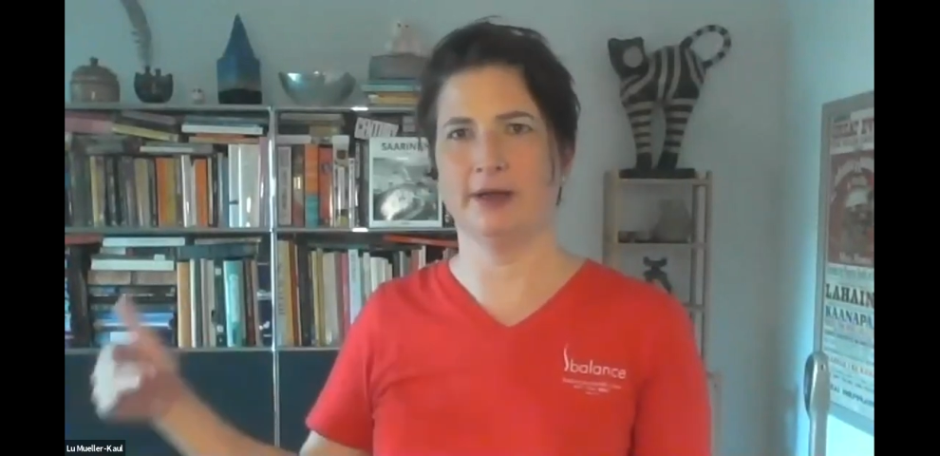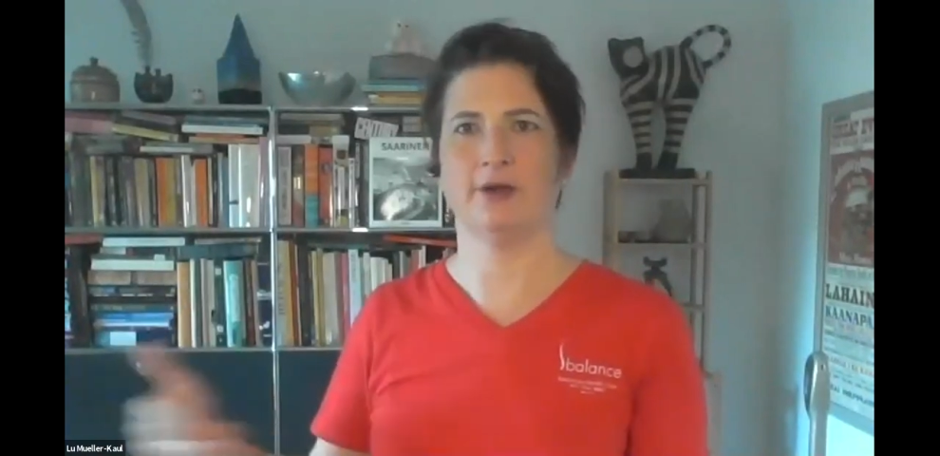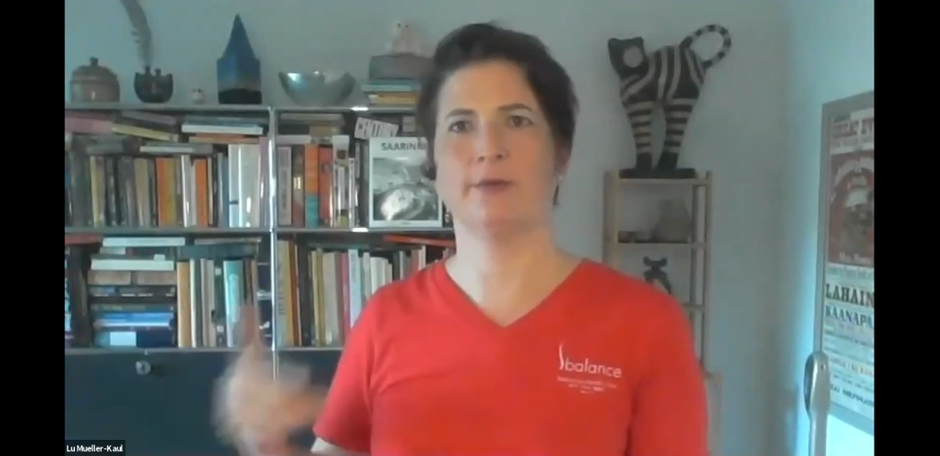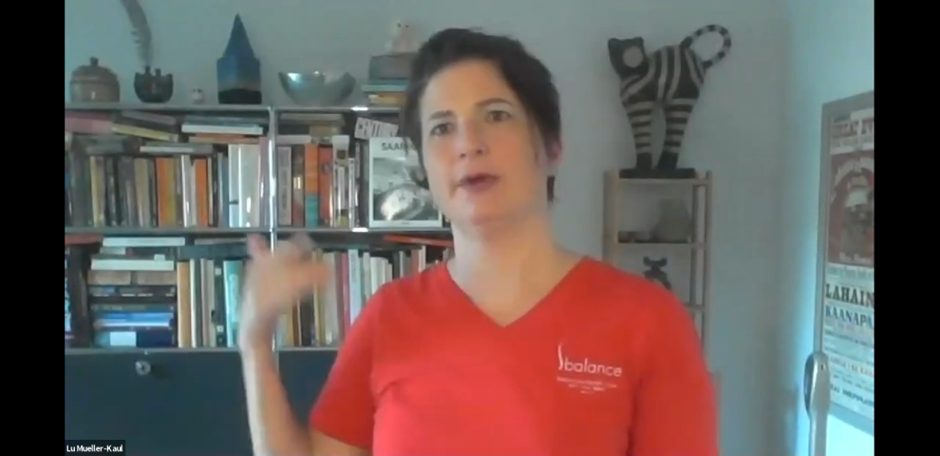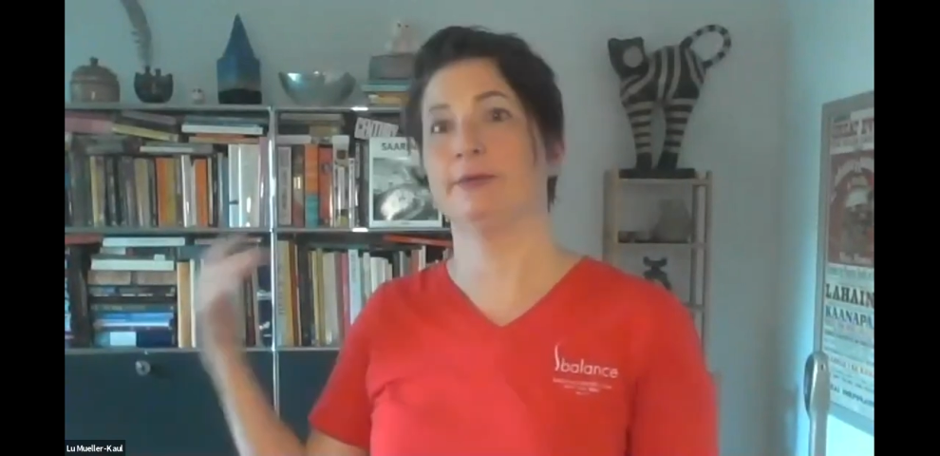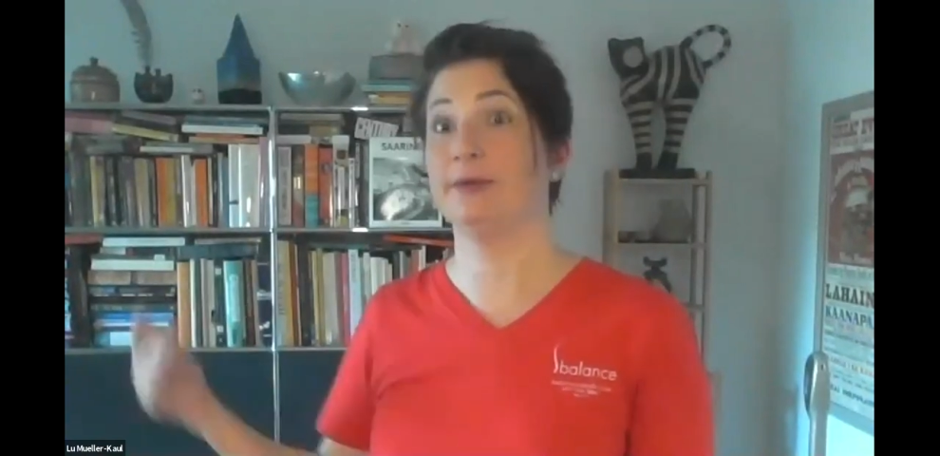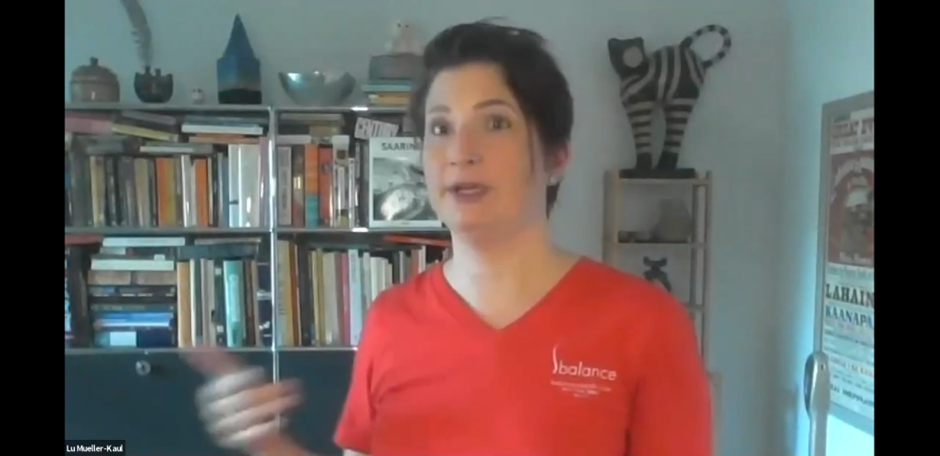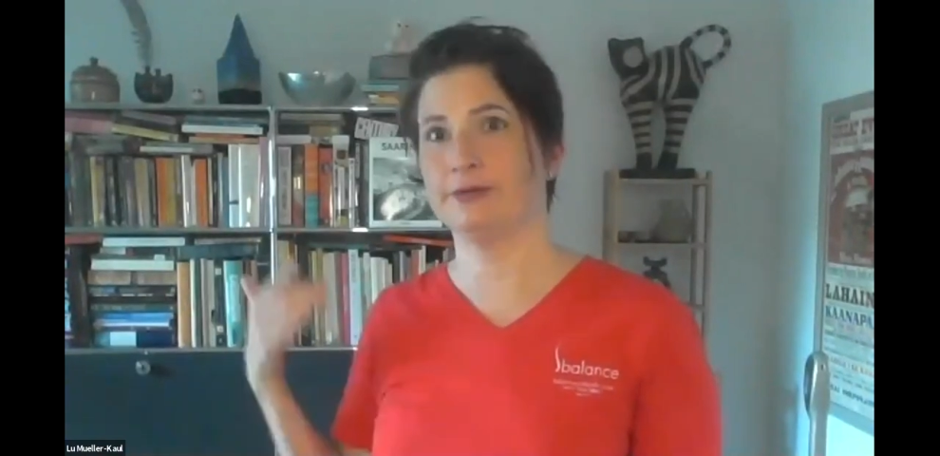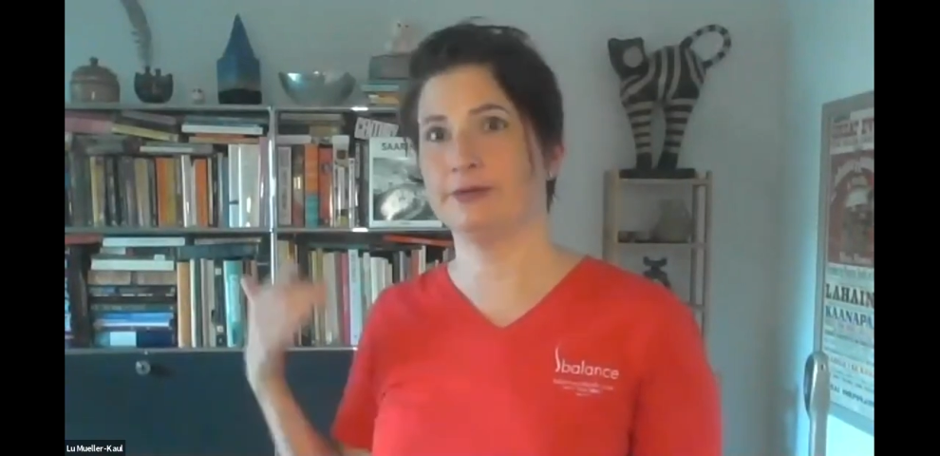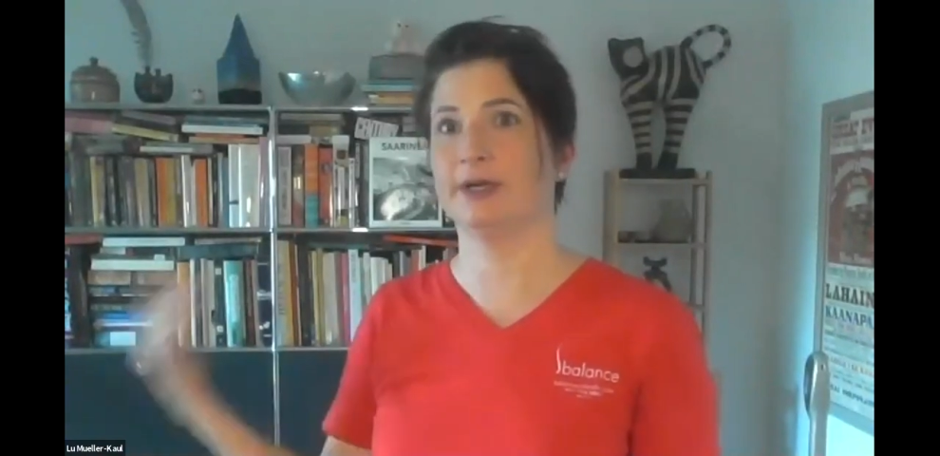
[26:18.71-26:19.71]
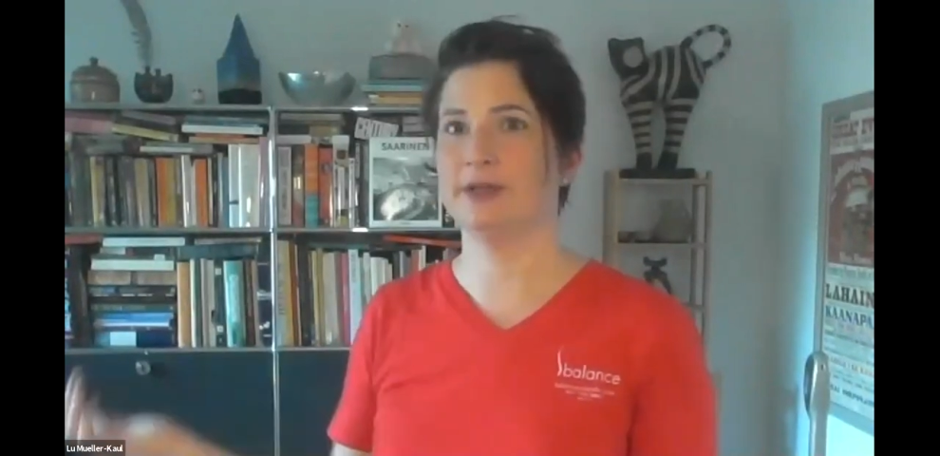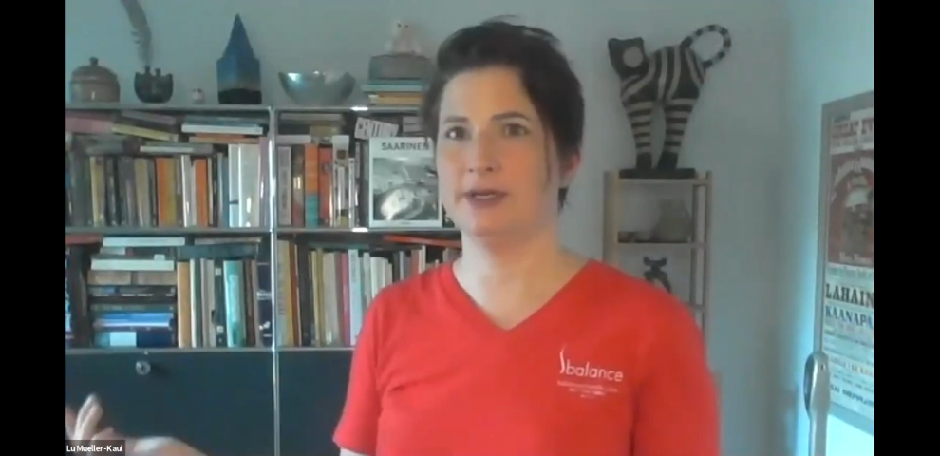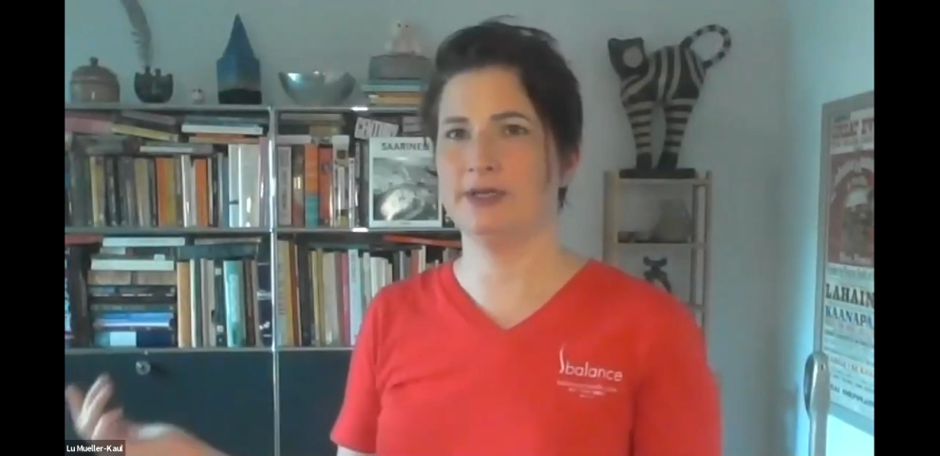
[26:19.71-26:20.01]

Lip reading: You don't want to re-trigger the